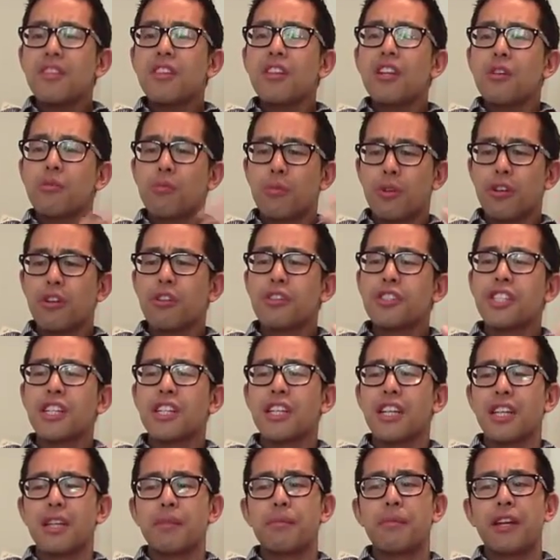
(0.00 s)
Reduce and
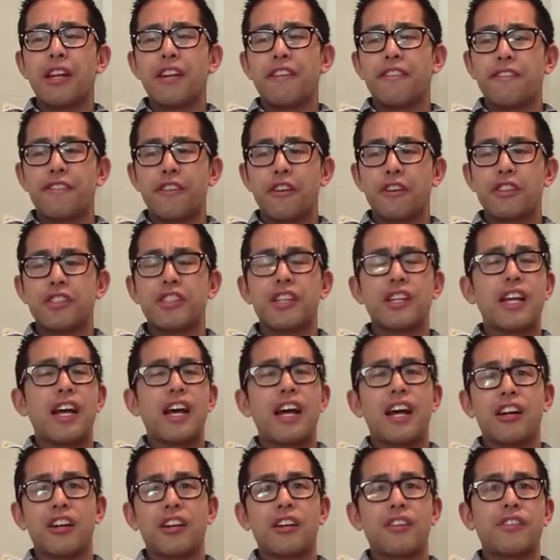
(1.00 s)
eliminate foods that
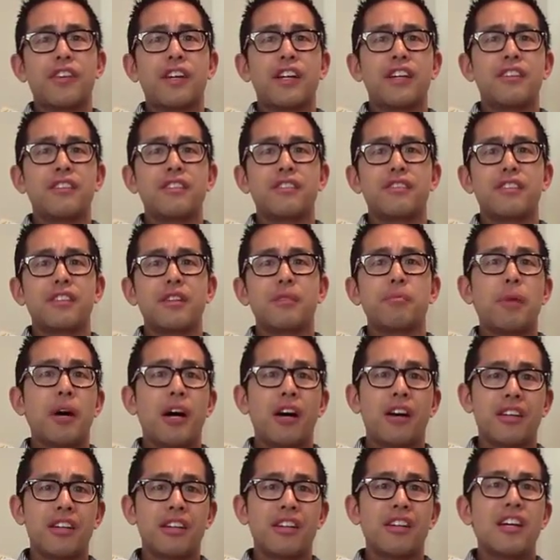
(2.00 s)
aggravate the
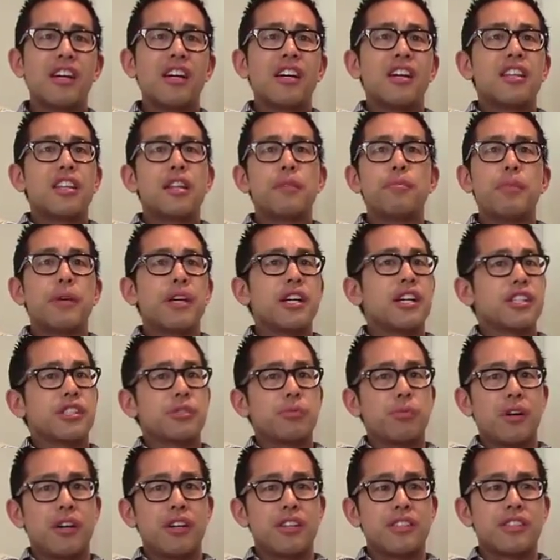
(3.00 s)
body. The biggest
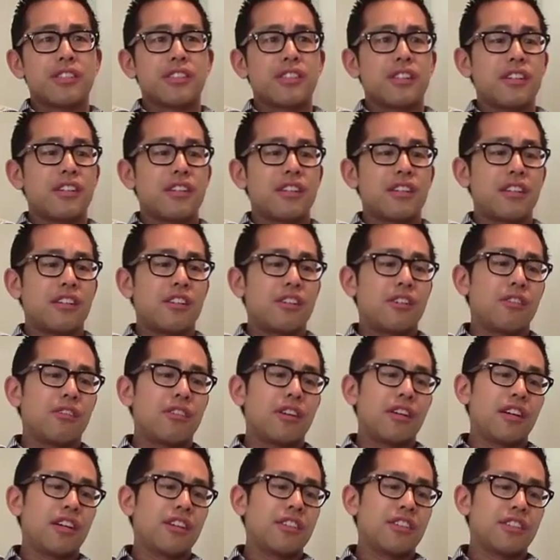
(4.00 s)
ones, I
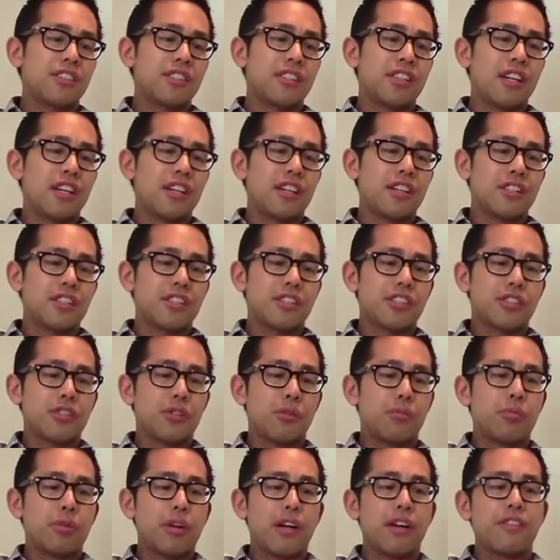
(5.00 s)
hate to say because it's so
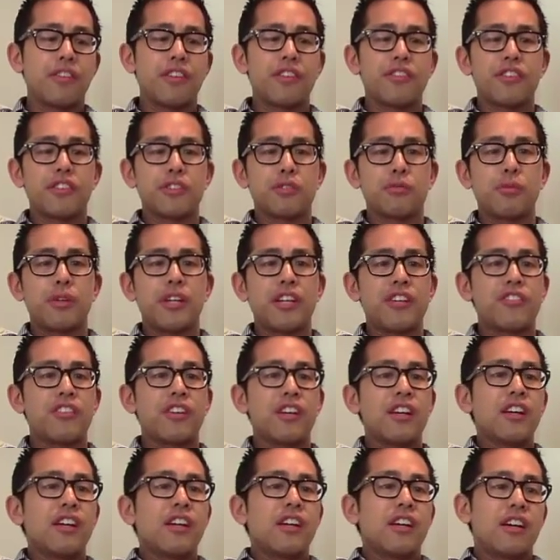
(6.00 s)
prevalent, is wheat.
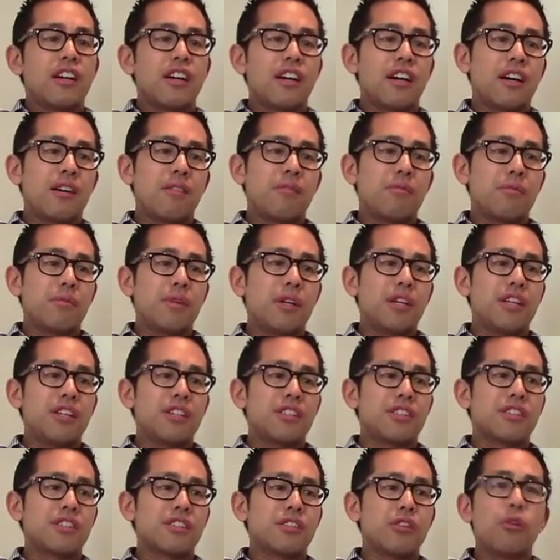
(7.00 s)
Wheat is
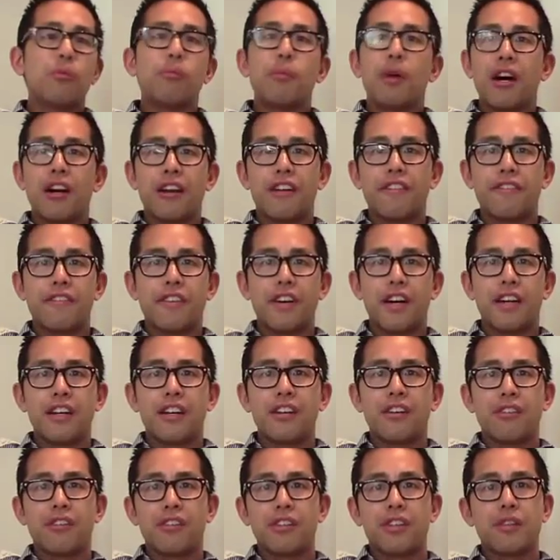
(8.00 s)
so modified in
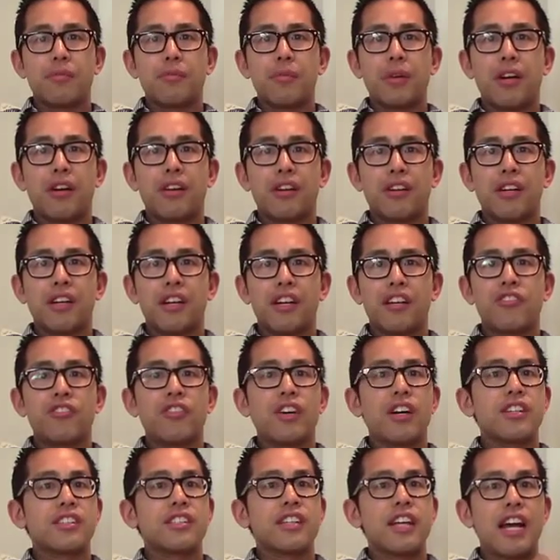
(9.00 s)
North America. It
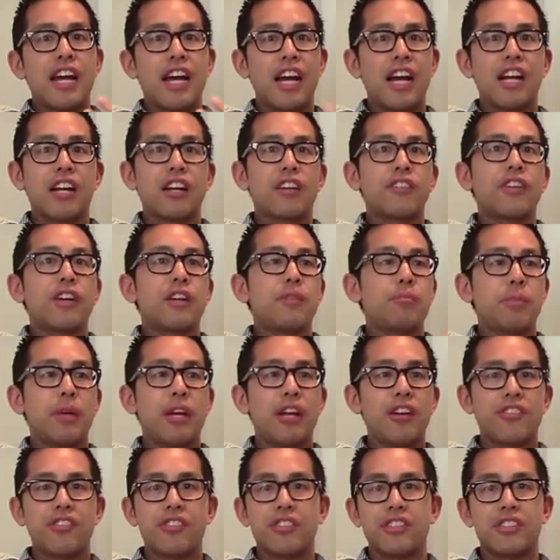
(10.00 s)
does aggravate
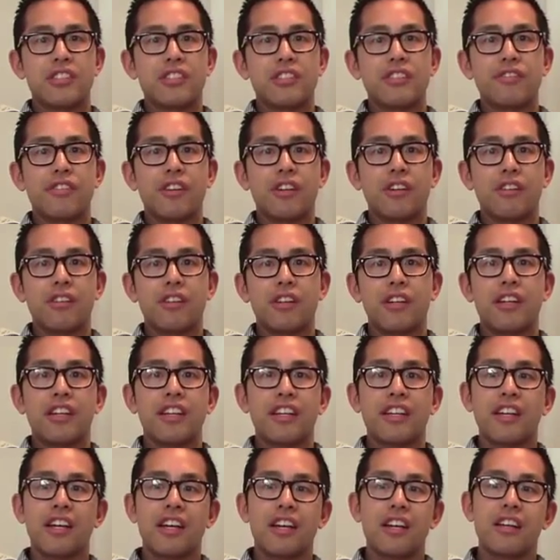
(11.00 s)
patients severely. And
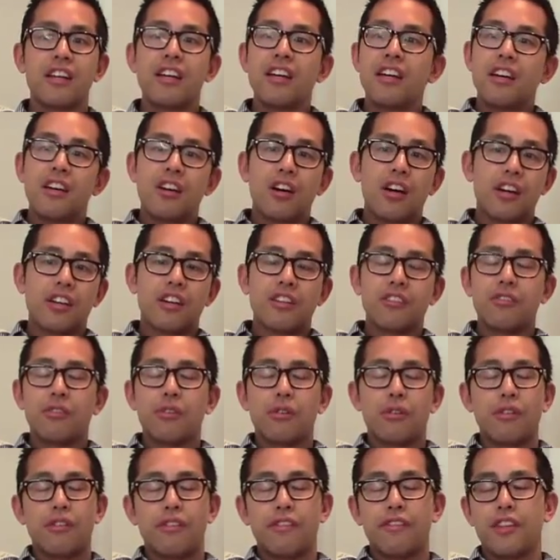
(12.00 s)
again, I could do a
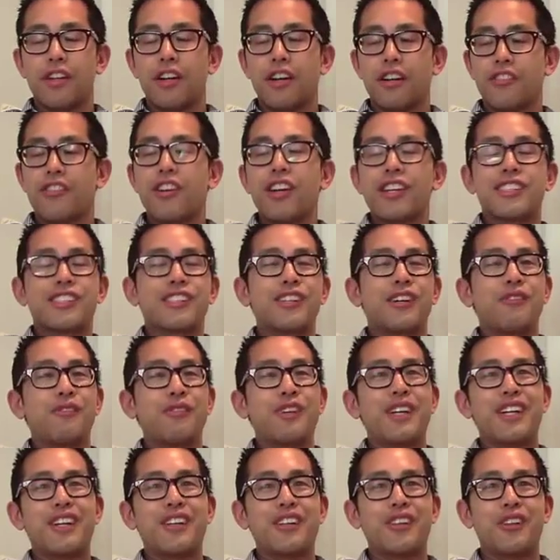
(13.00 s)
whole vlog just on
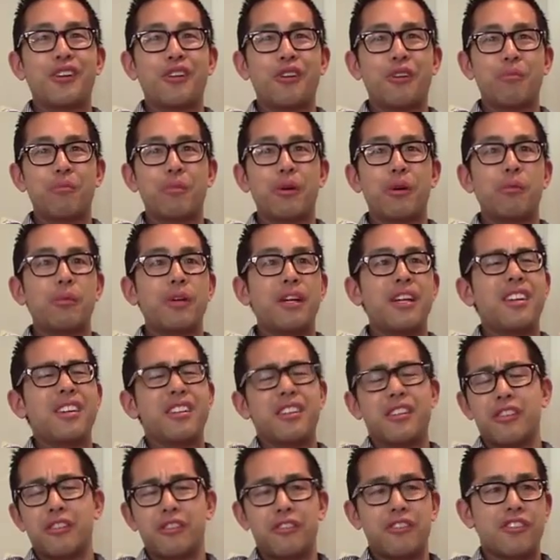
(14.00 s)
wheat alone, but wheat and
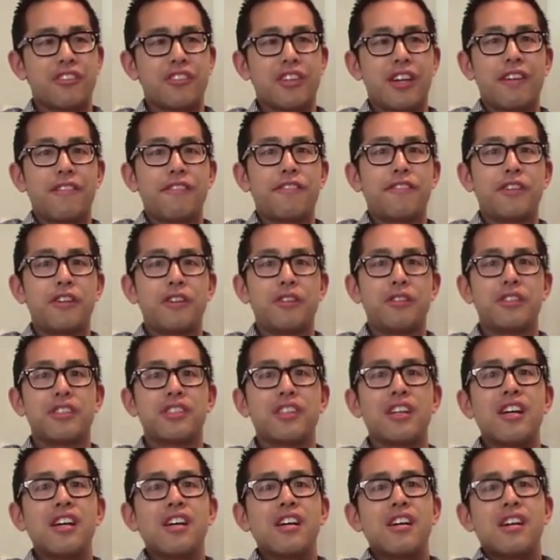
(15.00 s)
gluten-type foods
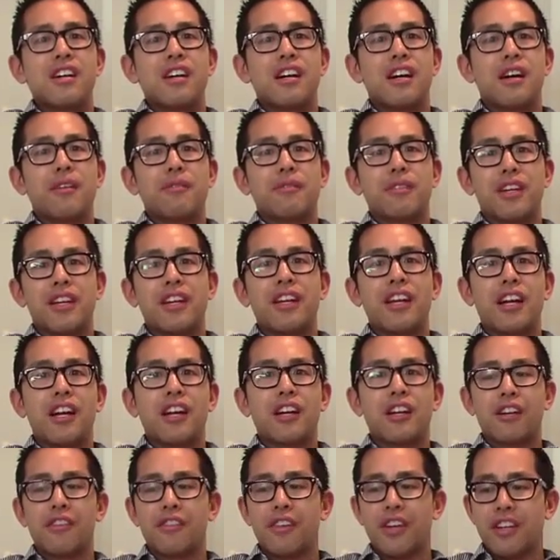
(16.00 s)
can
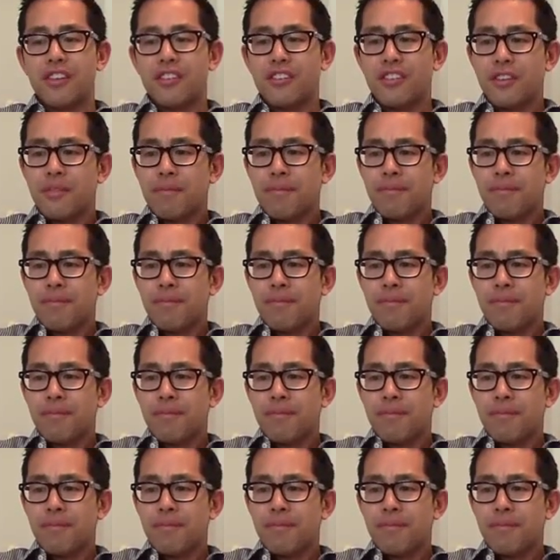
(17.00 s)
aggravate.